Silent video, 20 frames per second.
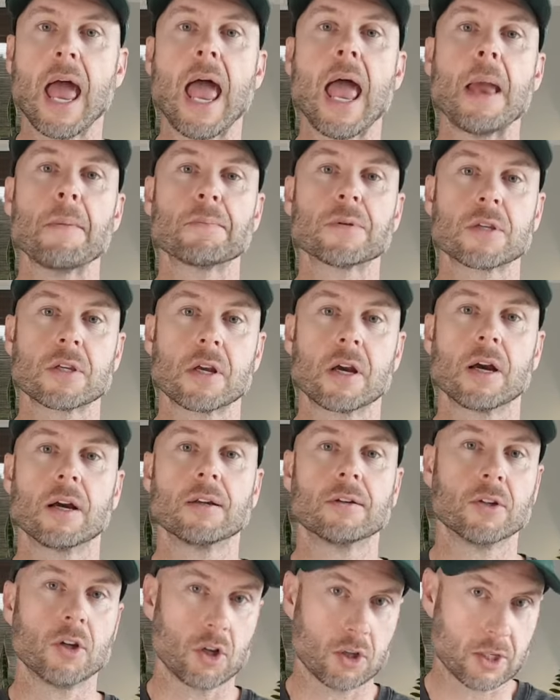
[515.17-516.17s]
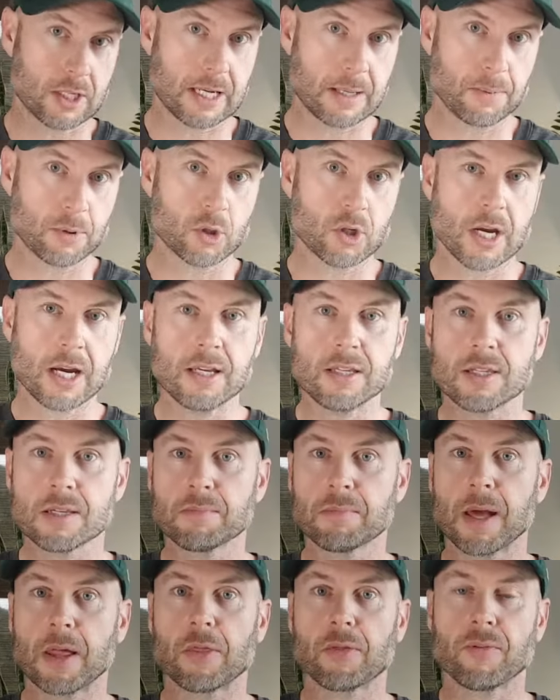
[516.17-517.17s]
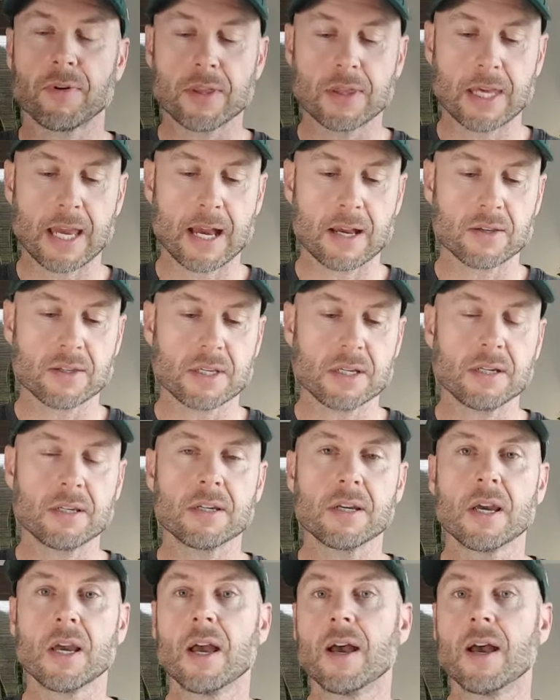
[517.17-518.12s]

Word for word: abso- uh, not steeplechase, but 3000,